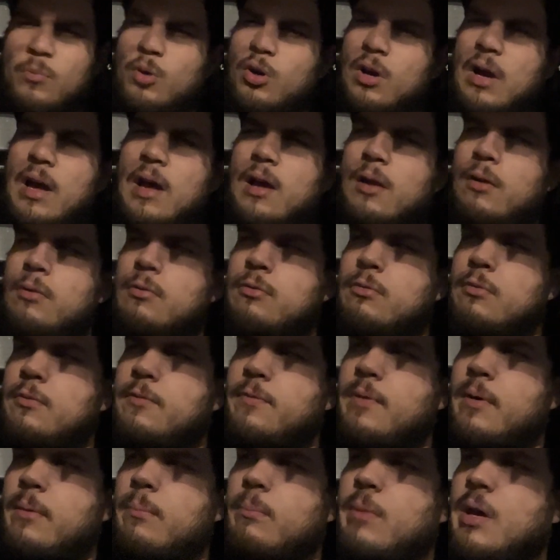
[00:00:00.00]
I don't know if
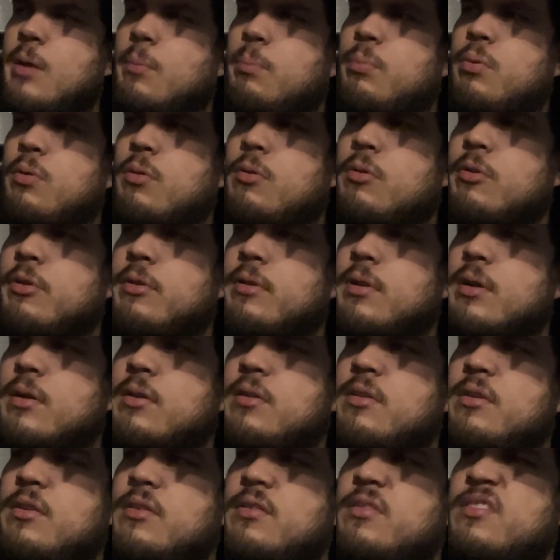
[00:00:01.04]
I'm bipolar or not,
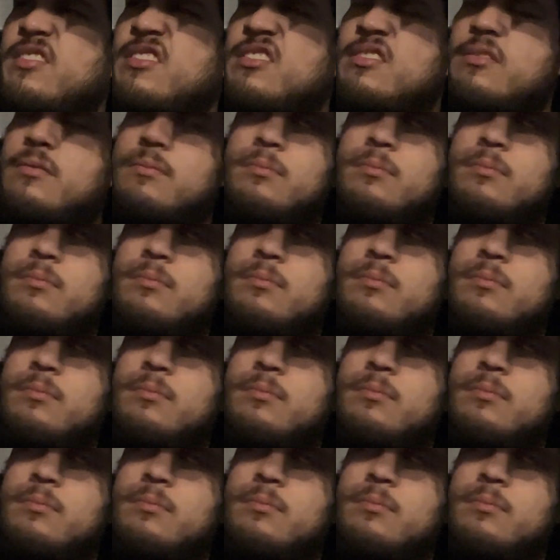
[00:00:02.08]
cause